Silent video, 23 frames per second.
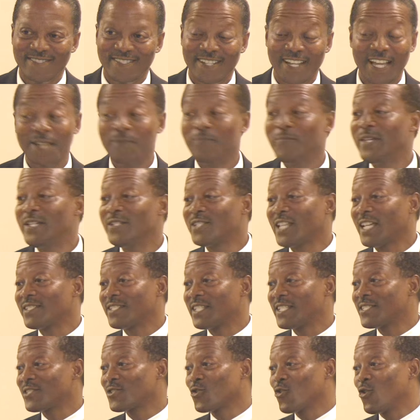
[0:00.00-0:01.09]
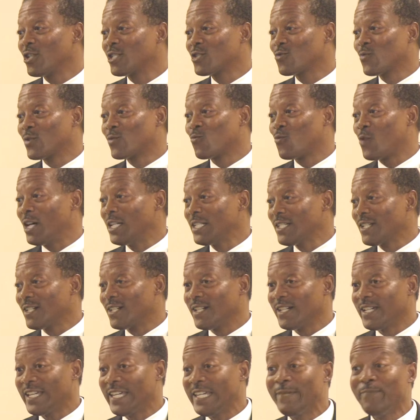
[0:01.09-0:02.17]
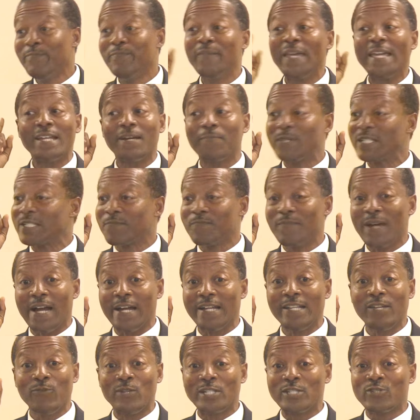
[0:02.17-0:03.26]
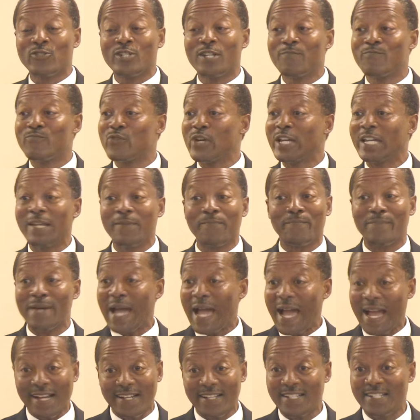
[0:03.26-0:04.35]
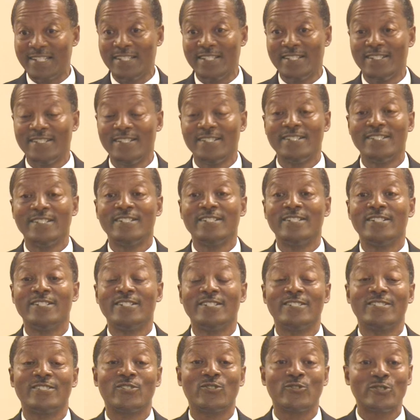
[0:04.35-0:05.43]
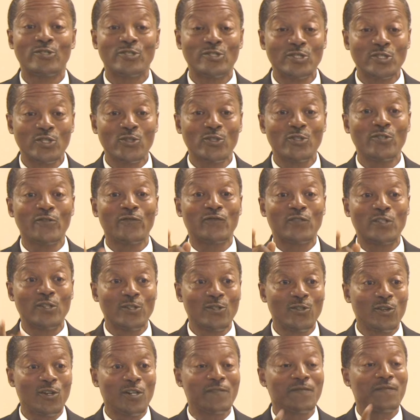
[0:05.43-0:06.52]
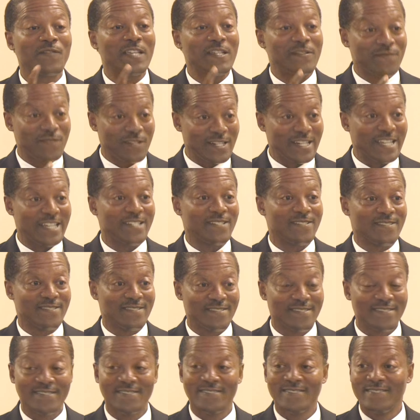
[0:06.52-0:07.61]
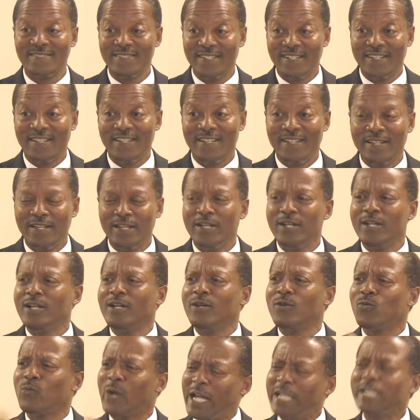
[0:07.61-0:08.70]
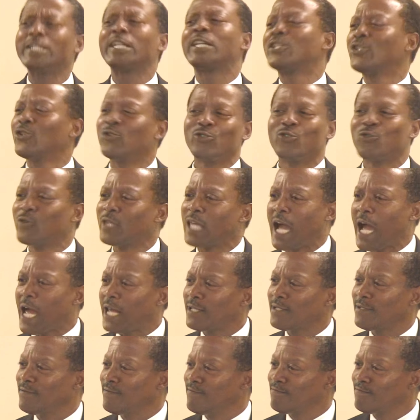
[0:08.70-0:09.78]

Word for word: That means as his thoughts would wander, he made up his mind he was going to bring it back to serve the Lord faithfully. When did you do that?